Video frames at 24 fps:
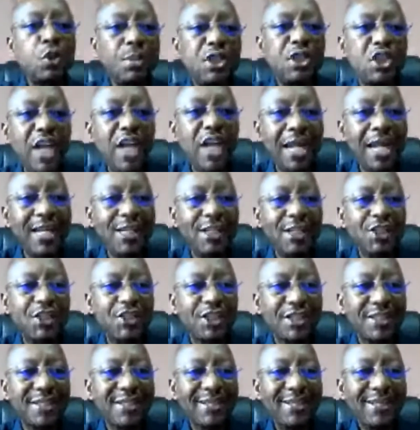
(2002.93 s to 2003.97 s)
to be
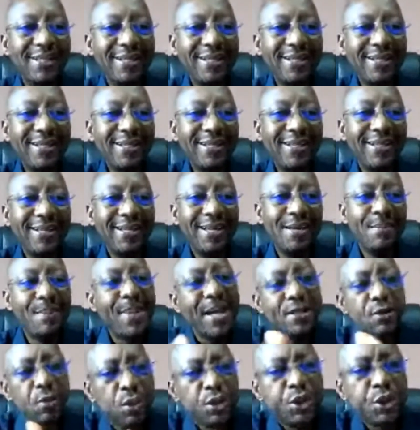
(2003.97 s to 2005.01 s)
challenged.
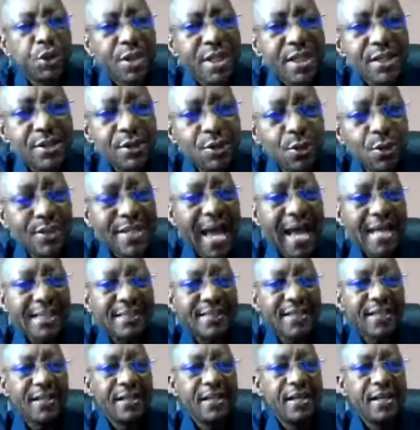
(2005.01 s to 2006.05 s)
But we shouldn't do that.